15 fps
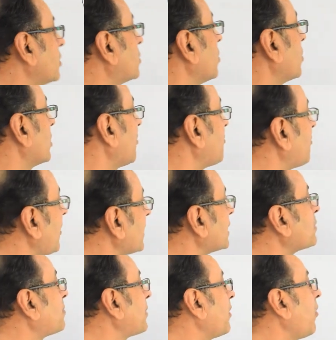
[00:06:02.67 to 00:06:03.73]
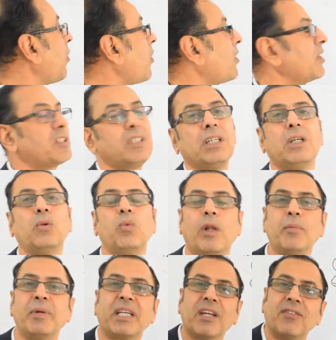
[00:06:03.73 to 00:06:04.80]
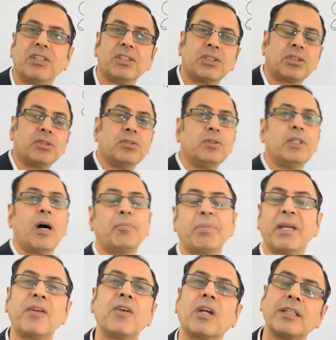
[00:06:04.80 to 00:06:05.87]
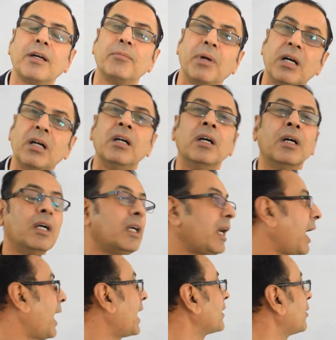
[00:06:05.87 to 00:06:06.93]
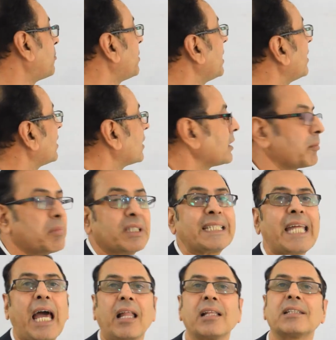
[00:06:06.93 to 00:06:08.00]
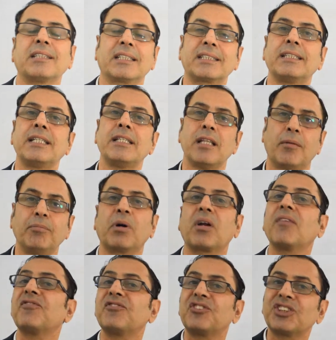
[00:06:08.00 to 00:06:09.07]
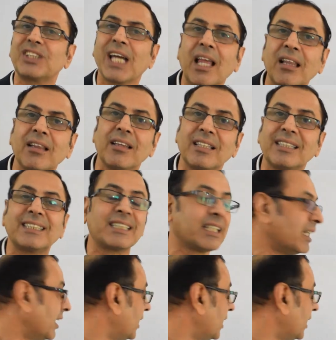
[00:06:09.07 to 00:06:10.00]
So the first priority will be given to the period number and the period number tells us the number of shells.